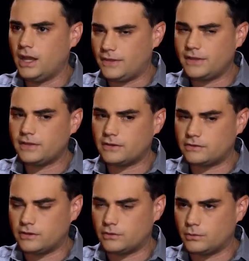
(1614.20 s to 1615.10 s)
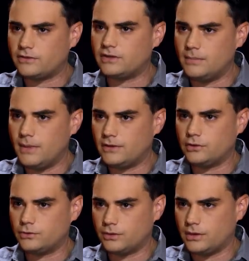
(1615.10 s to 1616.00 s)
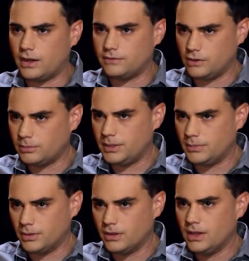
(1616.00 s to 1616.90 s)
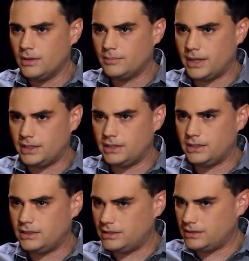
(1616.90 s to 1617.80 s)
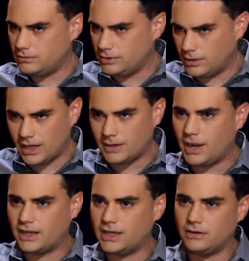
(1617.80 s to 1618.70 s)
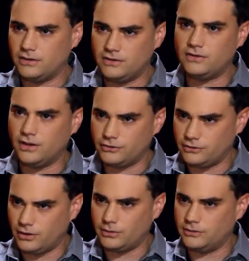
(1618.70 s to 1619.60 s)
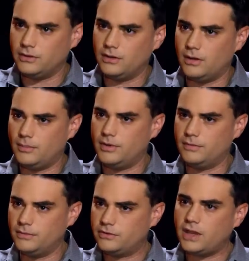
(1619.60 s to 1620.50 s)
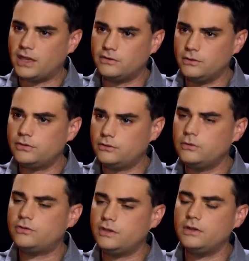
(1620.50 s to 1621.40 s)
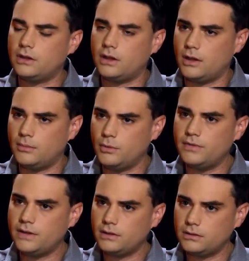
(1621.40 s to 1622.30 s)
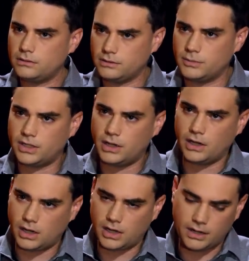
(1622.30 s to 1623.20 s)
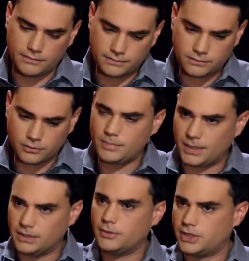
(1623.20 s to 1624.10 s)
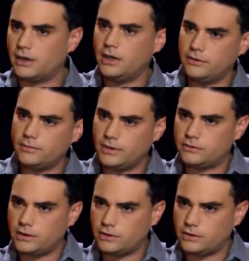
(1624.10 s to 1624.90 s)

I think that's that's a resonant message with a lot of young people, but, you know, getting bogged down in the details is always a, a bit of a mistake. Do you do you see uh, a moving libertarian, a kind of creeping libertarianism that's